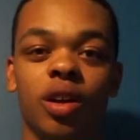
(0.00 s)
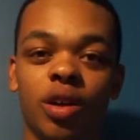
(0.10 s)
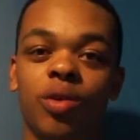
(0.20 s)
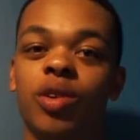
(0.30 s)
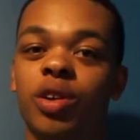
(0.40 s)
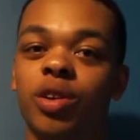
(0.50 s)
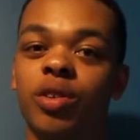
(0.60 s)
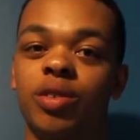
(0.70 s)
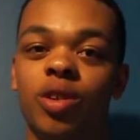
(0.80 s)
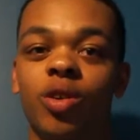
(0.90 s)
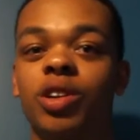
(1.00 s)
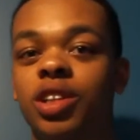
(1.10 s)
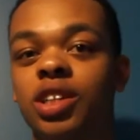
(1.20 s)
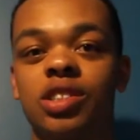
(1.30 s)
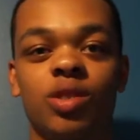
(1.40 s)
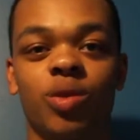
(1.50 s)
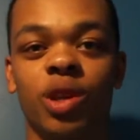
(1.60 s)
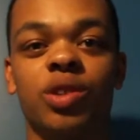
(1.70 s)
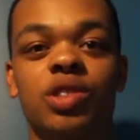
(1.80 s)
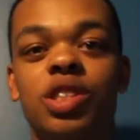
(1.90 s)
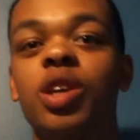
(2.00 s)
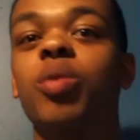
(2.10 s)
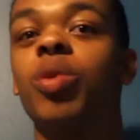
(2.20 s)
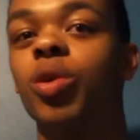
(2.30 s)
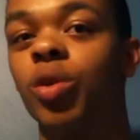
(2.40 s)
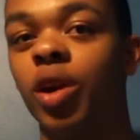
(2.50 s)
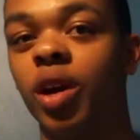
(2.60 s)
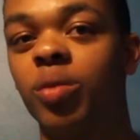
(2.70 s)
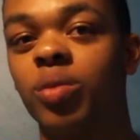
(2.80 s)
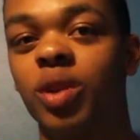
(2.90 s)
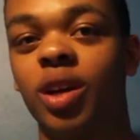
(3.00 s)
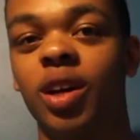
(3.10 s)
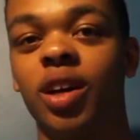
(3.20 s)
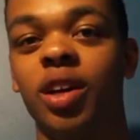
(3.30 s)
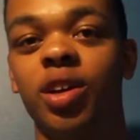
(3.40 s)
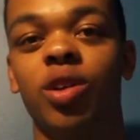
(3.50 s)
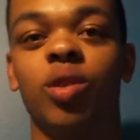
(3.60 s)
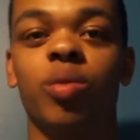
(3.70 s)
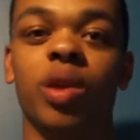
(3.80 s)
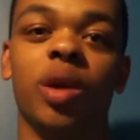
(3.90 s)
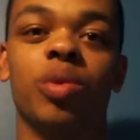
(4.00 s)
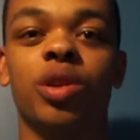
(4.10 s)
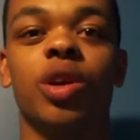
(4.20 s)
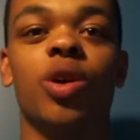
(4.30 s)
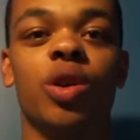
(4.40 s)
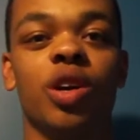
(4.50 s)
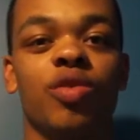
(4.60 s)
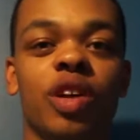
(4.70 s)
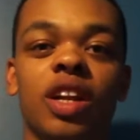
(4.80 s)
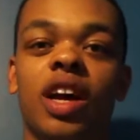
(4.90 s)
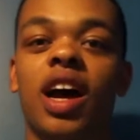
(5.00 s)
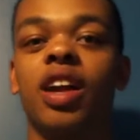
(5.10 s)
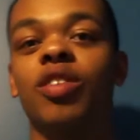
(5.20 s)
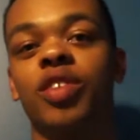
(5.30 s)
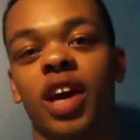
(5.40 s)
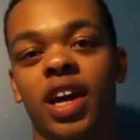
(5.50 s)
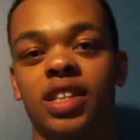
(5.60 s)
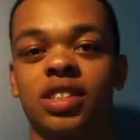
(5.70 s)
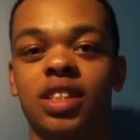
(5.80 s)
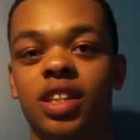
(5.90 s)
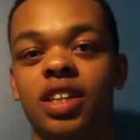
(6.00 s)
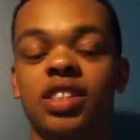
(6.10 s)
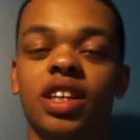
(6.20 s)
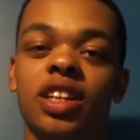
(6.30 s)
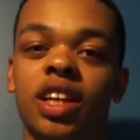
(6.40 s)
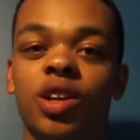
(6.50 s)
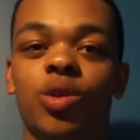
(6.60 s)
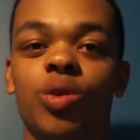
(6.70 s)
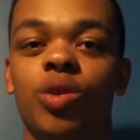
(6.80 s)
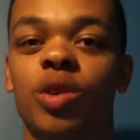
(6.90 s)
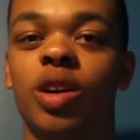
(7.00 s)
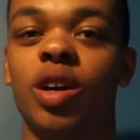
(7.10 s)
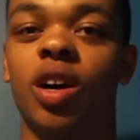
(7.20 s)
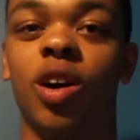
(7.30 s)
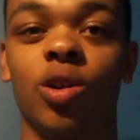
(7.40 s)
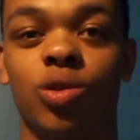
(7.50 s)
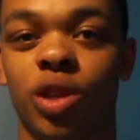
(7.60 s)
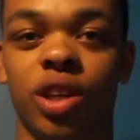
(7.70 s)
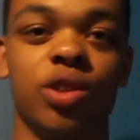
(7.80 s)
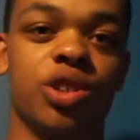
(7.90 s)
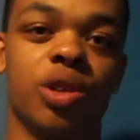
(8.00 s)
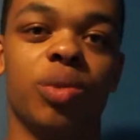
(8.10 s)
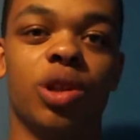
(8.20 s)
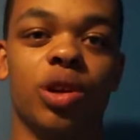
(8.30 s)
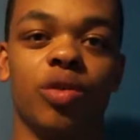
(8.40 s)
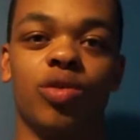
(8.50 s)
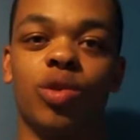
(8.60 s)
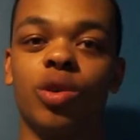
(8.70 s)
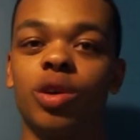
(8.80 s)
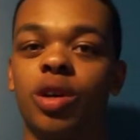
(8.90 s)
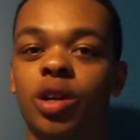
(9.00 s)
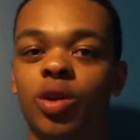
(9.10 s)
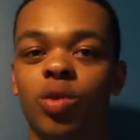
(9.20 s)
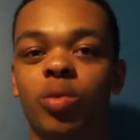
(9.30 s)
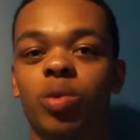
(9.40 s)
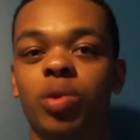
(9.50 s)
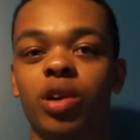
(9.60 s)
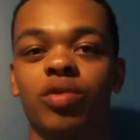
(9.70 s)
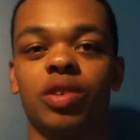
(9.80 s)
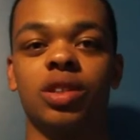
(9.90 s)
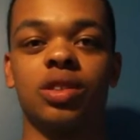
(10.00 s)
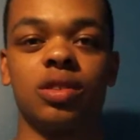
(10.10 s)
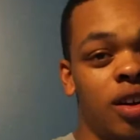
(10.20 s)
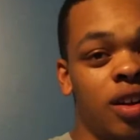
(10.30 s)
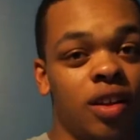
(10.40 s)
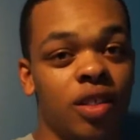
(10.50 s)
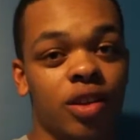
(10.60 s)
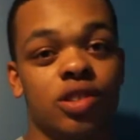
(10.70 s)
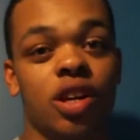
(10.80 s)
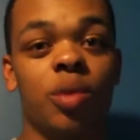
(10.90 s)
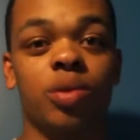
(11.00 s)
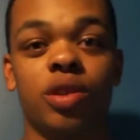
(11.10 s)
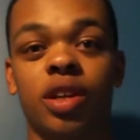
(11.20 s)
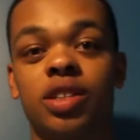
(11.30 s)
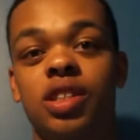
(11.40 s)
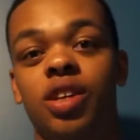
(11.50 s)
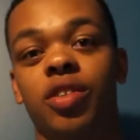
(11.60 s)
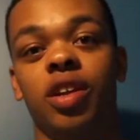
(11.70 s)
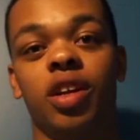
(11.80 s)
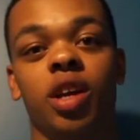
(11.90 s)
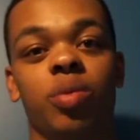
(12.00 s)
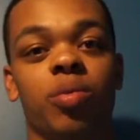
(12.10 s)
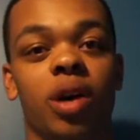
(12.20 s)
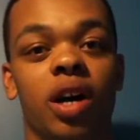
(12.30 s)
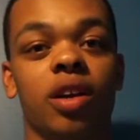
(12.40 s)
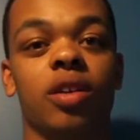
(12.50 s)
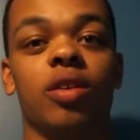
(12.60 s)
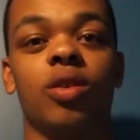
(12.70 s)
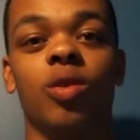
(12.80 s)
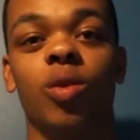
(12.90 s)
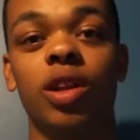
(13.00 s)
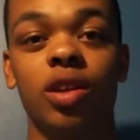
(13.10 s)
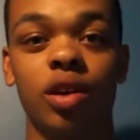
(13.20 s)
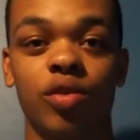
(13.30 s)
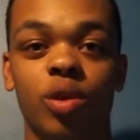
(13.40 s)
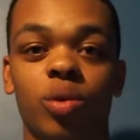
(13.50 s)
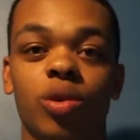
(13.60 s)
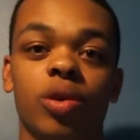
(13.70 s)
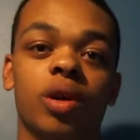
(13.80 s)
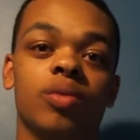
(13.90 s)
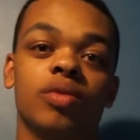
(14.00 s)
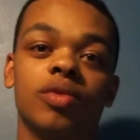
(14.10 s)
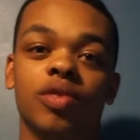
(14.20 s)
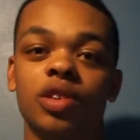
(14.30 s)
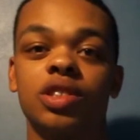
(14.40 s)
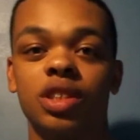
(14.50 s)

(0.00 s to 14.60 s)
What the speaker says: you want to do. Or at least when you see a program, you'll be able to know if it kind of has the things in it that you should be looking for when preparing for this. There's a couple things that you need to keep in mind when looking for a program. First